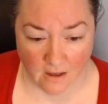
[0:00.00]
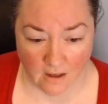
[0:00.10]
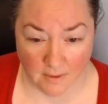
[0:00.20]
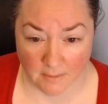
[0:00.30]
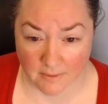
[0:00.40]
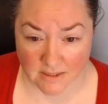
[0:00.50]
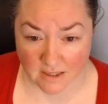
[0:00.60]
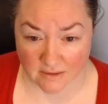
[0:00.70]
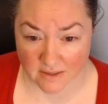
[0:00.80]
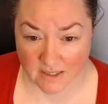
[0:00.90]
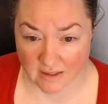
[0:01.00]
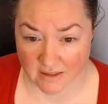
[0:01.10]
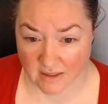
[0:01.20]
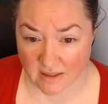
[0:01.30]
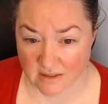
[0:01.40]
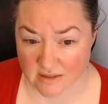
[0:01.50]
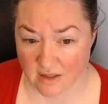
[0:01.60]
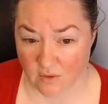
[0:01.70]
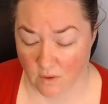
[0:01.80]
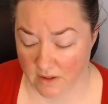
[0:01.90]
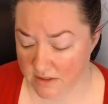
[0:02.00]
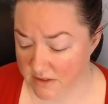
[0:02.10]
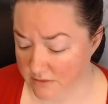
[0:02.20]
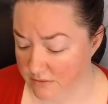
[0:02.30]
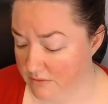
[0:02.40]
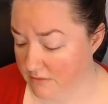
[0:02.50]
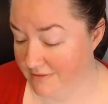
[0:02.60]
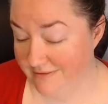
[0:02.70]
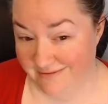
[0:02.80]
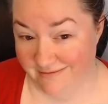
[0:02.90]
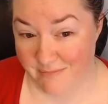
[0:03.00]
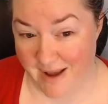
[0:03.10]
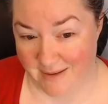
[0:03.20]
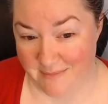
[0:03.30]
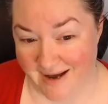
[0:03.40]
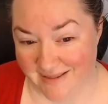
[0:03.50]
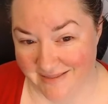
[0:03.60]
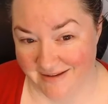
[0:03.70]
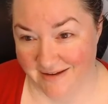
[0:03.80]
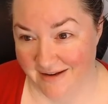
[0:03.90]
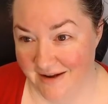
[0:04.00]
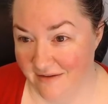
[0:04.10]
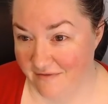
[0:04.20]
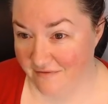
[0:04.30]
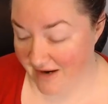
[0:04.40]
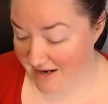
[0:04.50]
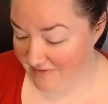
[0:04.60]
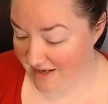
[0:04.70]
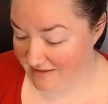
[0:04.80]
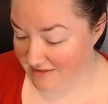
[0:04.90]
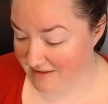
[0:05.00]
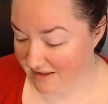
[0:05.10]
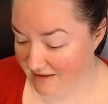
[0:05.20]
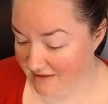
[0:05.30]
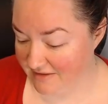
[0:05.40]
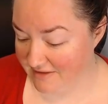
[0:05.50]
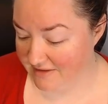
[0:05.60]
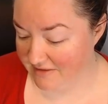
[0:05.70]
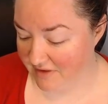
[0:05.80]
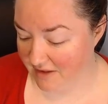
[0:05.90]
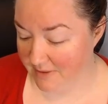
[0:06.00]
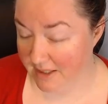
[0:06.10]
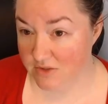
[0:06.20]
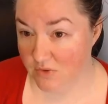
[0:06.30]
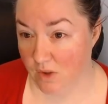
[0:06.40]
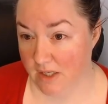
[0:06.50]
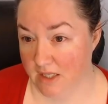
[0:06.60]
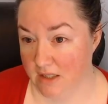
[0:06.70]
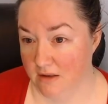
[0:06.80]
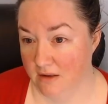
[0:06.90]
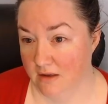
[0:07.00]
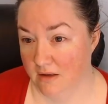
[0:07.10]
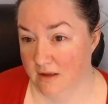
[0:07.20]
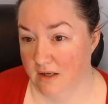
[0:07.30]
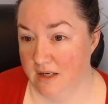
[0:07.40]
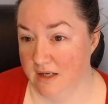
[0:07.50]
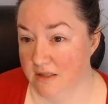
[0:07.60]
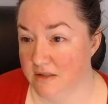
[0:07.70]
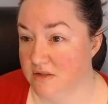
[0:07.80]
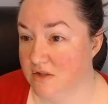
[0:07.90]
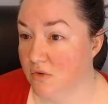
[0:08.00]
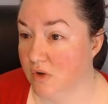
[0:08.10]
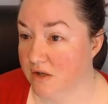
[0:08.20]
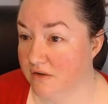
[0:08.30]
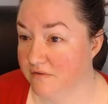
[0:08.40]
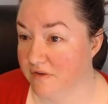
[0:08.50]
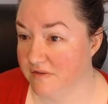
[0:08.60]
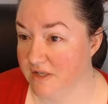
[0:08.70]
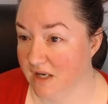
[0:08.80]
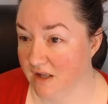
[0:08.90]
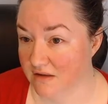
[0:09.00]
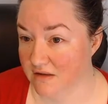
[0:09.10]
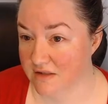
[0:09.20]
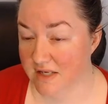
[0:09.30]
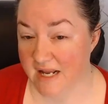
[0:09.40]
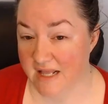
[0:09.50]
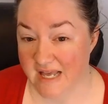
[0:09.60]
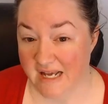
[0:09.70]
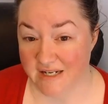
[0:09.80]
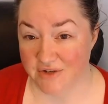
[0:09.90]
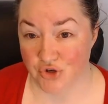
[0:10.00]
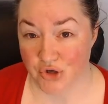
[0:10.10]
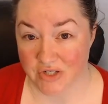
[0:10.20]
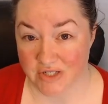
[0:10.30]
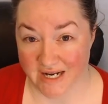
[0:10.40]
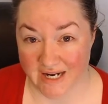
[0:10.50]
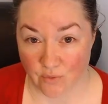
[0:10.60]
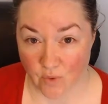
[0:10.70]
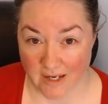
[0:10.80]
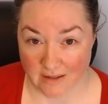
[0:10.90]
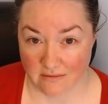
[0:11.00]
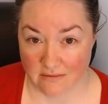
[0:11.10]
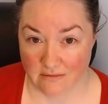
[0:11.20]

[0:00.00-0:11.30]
I'm gonna bust out the calculator because I don't want to do bad math. Five thousand dollars divided by 20 is $250 and that is your day rate.